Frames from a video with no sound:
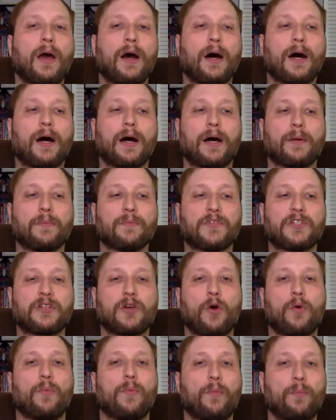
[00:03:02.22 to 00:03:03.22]
um,
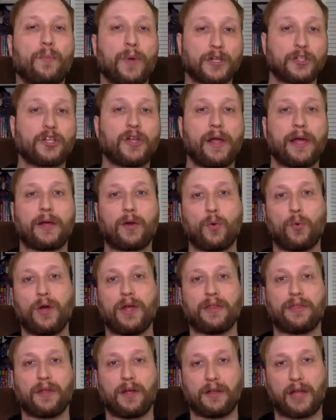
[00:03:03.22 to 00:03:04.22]
so much like
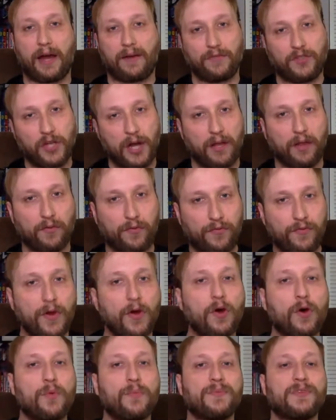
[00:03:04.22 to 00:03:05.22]
with a lot of giallo
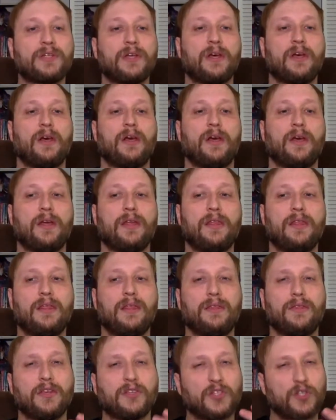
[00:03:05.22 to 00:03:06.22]
films
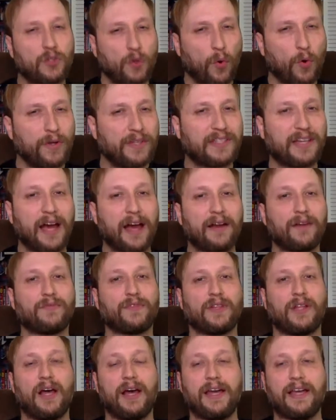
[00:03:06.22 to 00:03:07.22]
the story's kind of
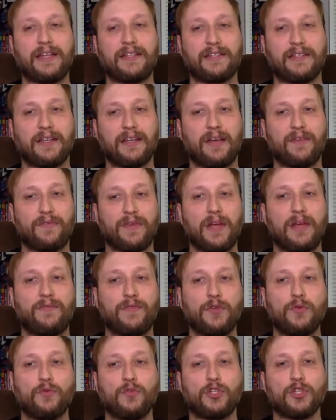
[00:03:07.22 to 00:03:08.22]
light. If if
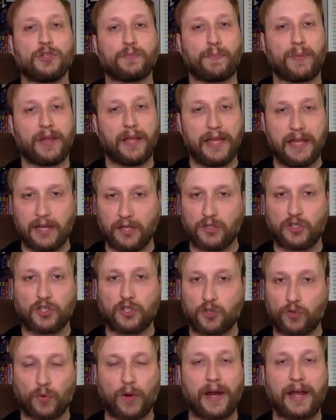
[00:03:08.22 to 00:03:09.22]
you just played it
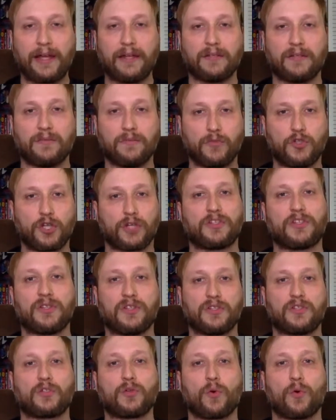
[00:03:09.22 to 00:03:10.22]
straight, just
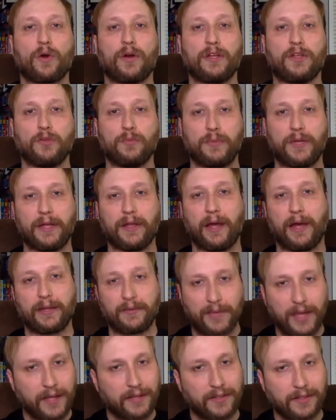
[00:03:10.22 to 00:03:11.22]
the story, you'd be like,
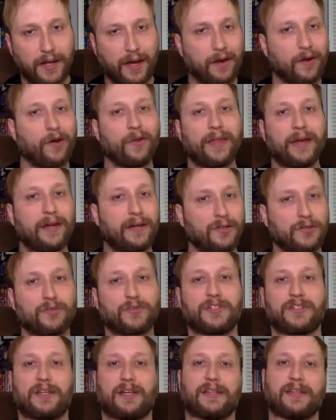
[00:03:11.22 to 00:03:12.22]
that's not all that
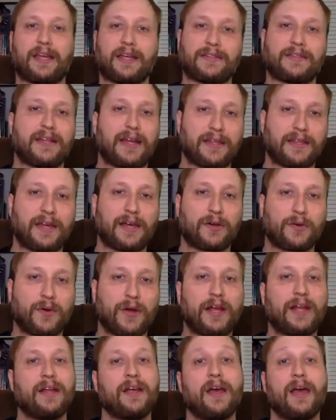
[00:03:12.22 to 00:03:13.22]
interesting. That's not that
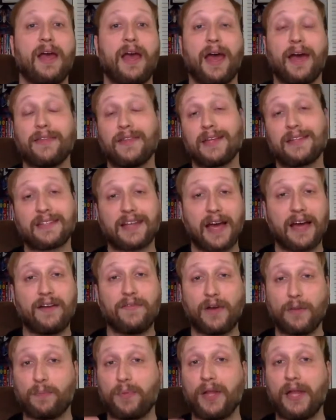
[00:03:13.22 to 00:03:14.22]
great. And that's kind
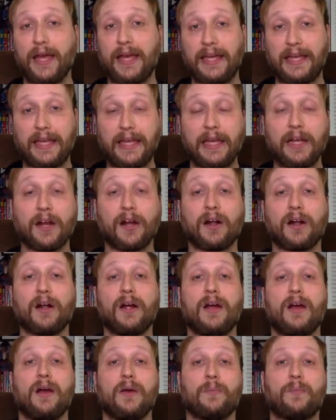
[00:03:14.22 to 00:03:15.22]
of at play here.
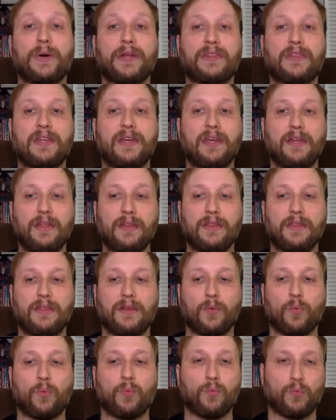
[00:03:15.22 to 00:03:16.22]
But the
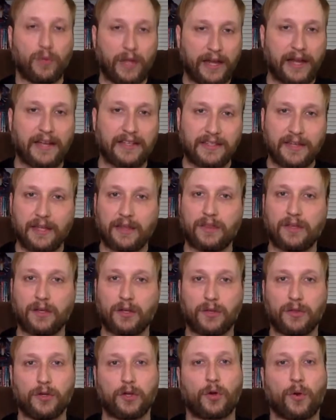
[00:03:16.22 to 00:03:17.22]
the like I said,
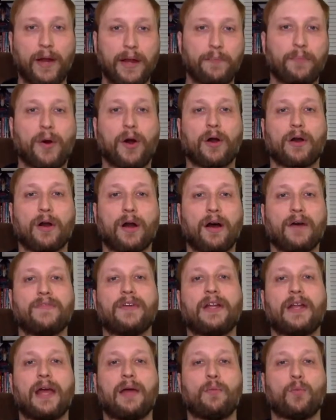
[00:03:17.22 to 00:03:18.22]
the the great part of
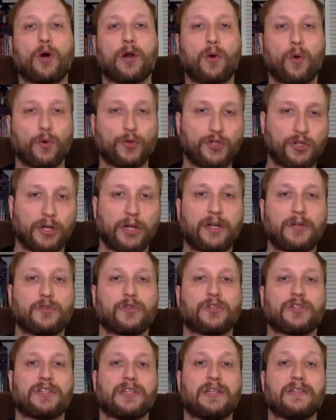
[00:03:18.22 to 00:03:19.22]
it and what holds your
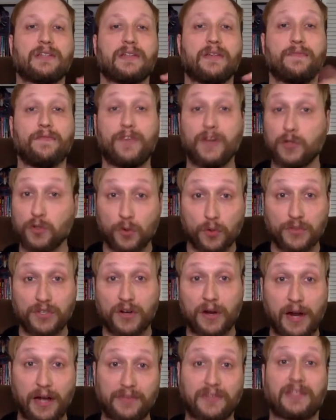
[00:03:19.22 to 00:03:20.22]
interest is the visuals
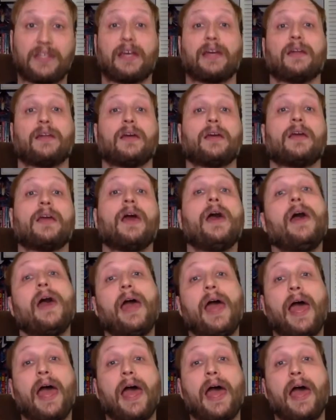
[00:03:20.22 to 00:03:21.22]
are outstanding
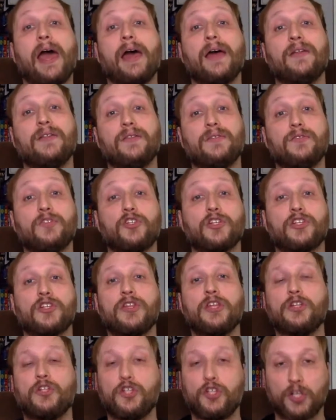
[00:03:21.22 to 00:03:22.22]
and
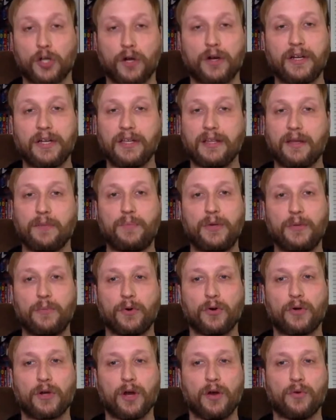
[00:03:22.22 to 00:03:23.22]
just the journey that
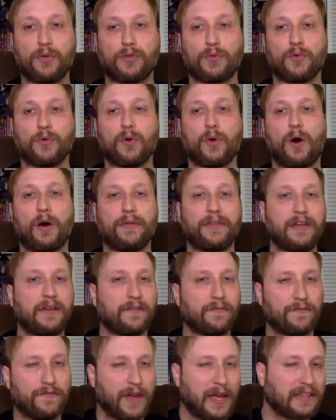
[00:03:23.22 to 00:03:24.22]
people go through, all the
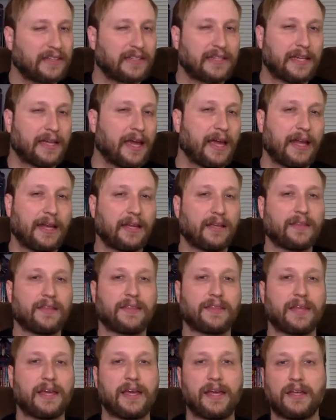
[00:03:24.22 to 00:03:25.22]
investigating
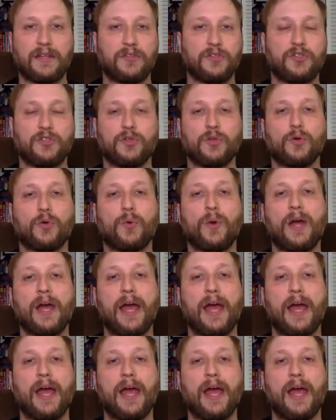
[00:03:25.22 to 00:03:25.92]
that they do,